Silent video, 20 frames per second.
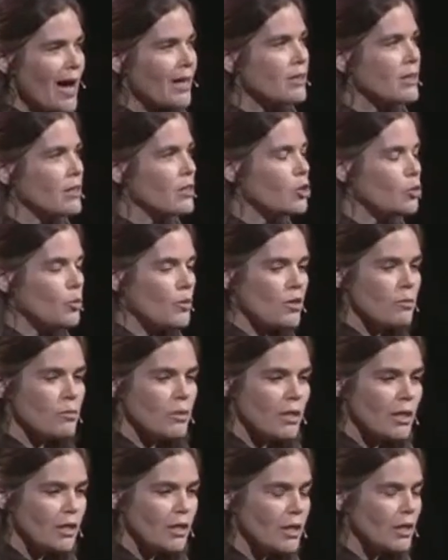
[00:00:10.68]
practice with the
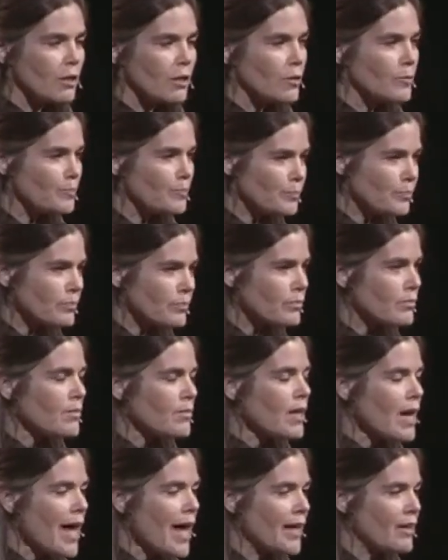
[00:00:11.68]
material
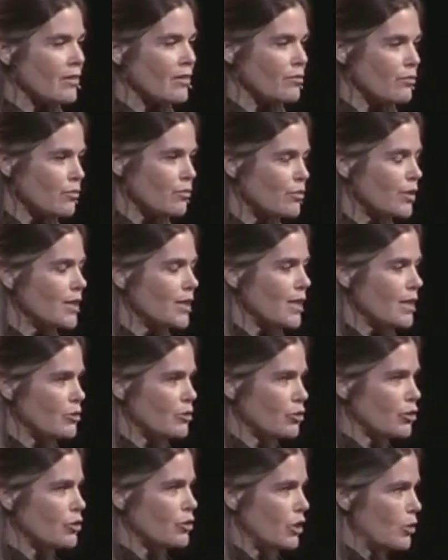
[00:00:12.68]
and really
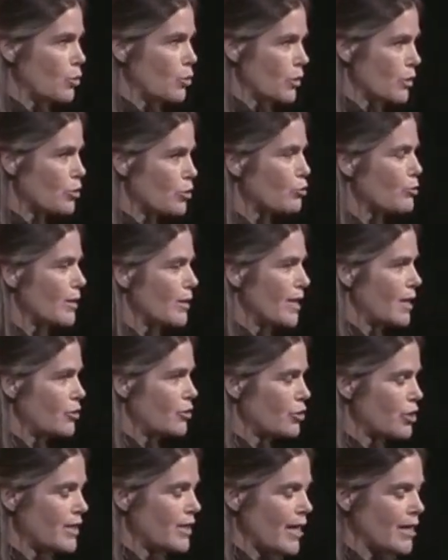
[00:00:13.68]
in order to really
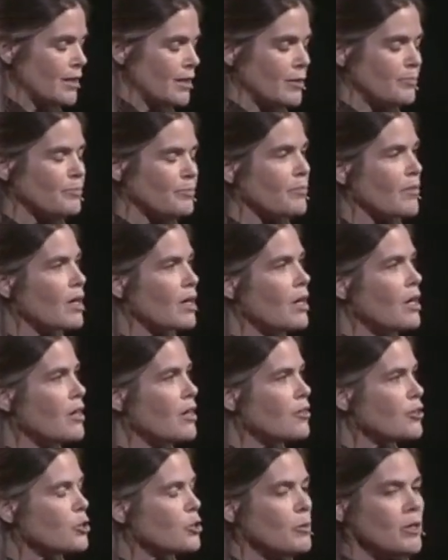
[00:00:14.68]
understand it.
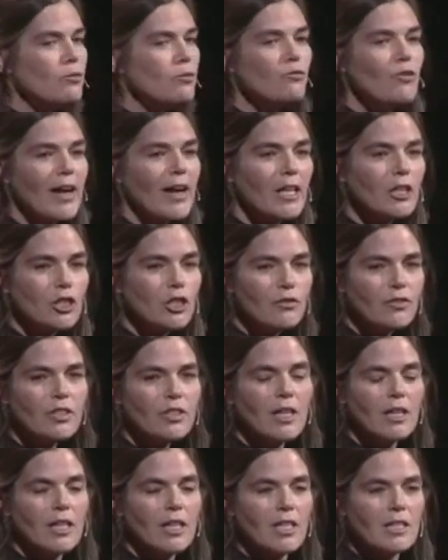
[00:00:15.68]
There's been a range of
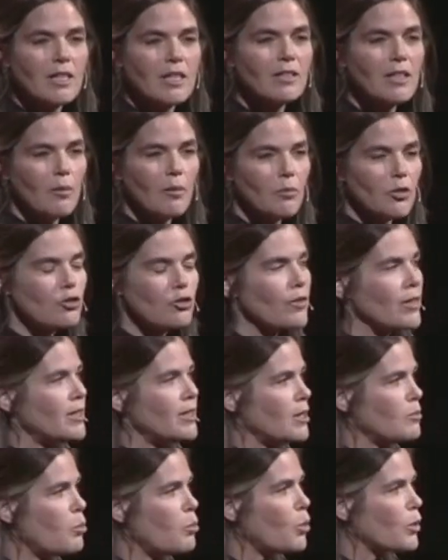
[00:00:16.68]
studies that
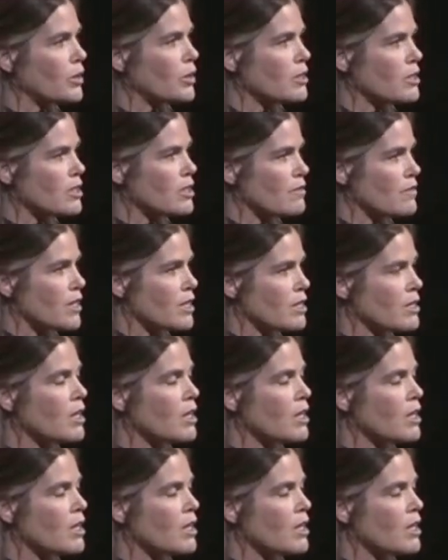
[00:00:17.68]
demonstrate the importance of